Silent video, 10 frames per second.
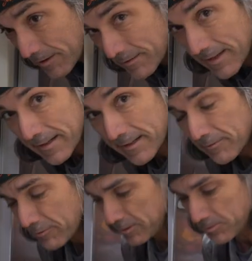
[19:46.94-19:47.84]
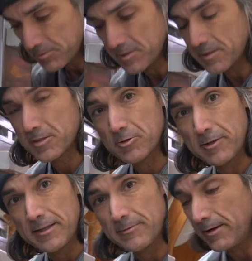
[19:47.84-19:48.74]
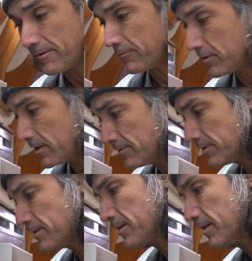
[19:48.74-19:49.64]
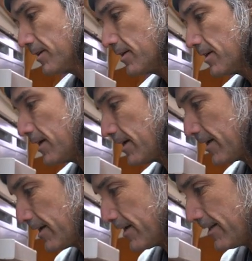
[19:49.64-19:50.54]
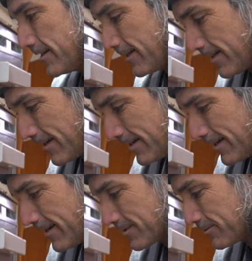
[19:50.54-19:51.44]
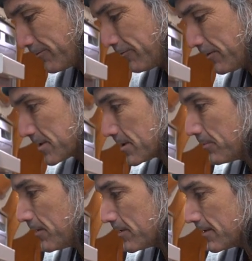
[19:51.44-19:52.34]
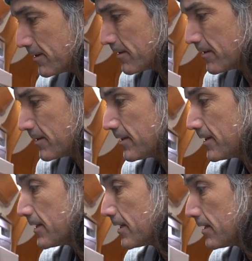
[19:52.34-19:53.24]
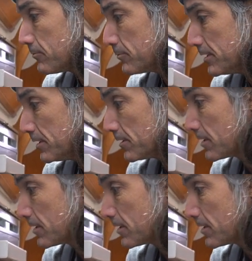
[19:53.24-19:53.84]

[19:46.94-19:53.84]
out that if we use this tray that we have for our oven, and I sort of fix it upon there, it will